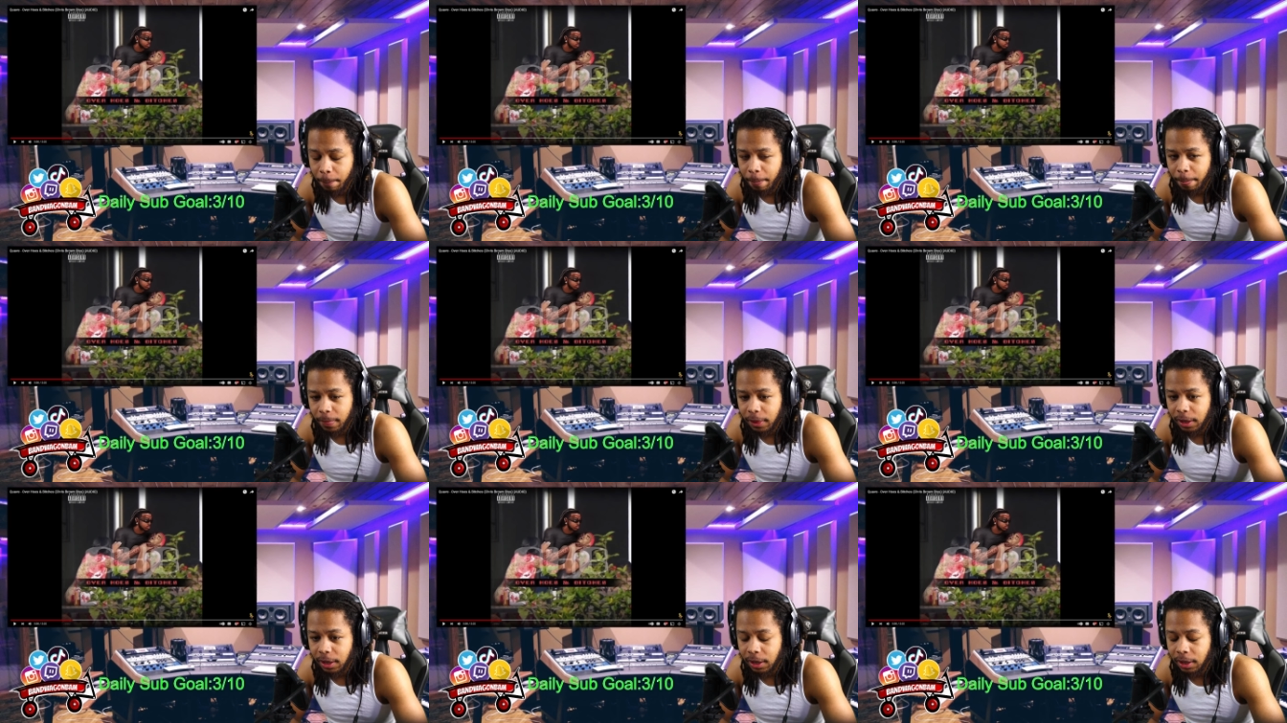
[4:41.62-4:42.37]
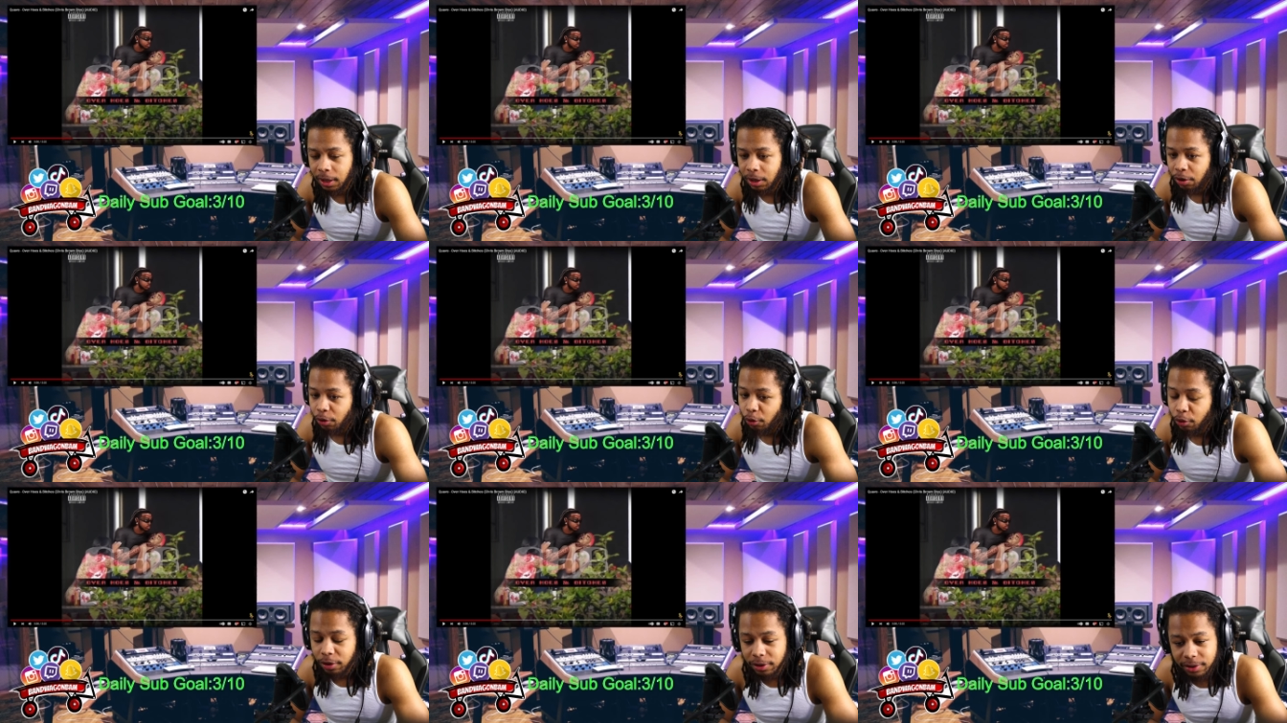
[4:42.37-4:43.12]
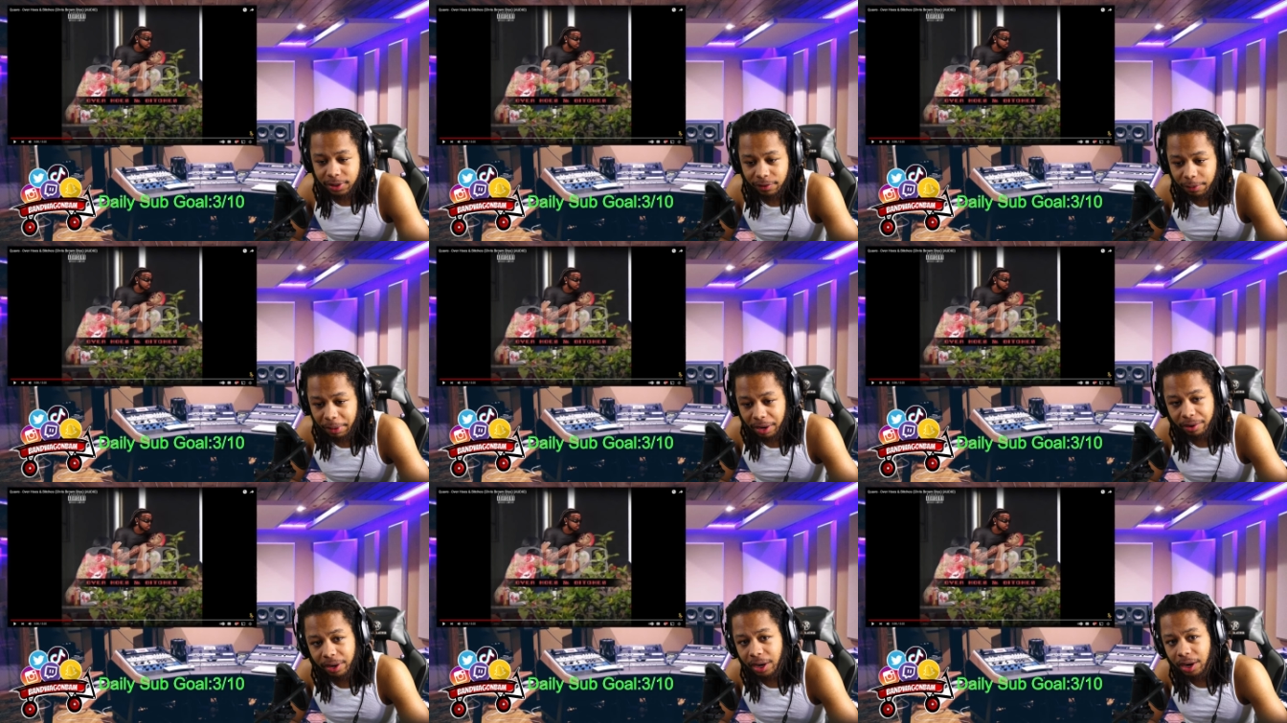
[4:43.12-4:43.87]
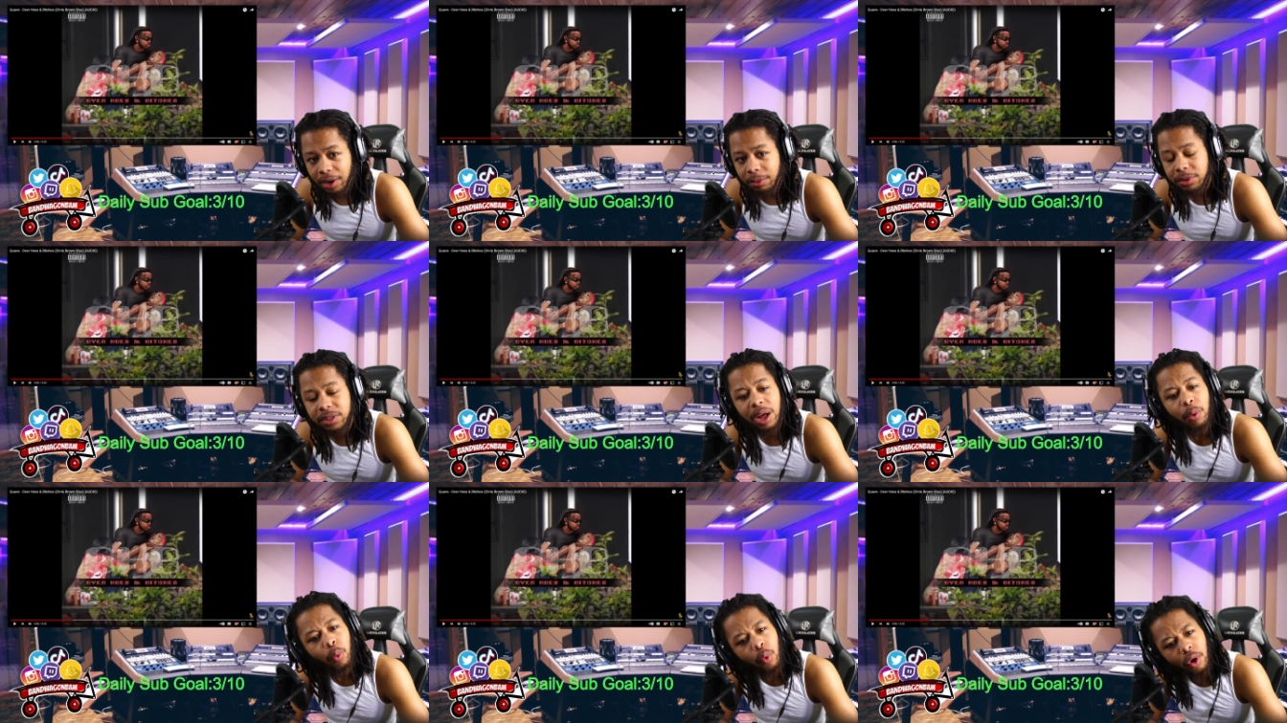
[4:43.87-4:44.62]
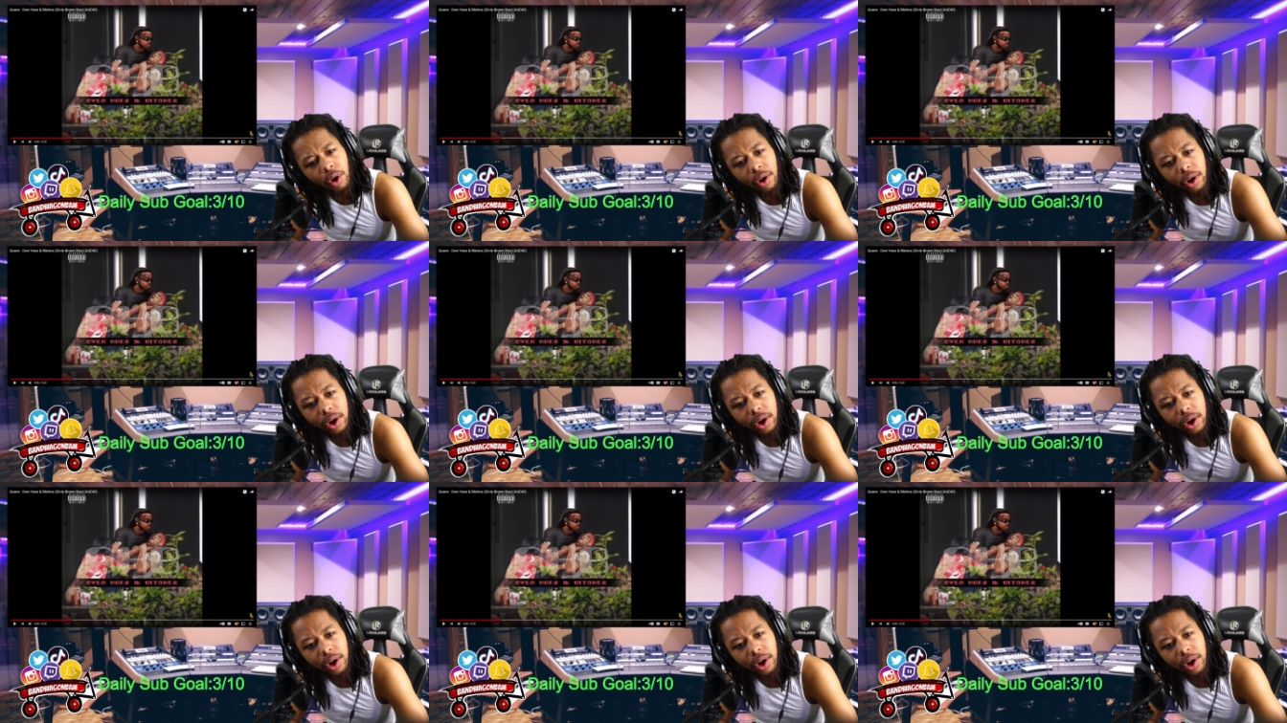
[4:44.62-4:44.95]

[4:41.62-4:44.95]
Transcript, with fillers: Yeah. All of the stuff I'm hearing now, I'm just like, what?